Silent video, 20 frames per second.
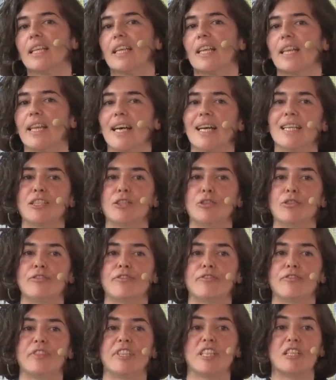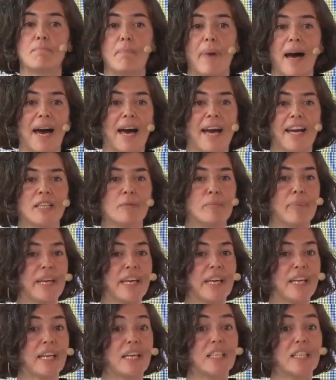That of, despite being